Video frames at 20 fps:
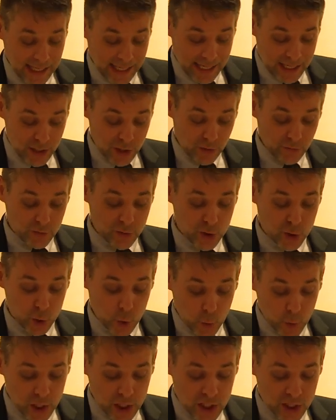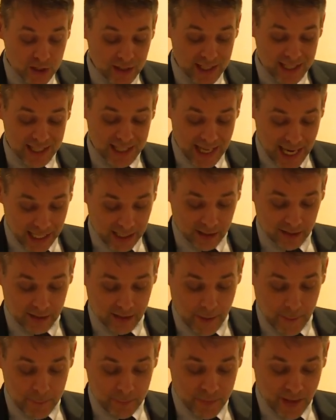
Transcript: is of Jewish descent.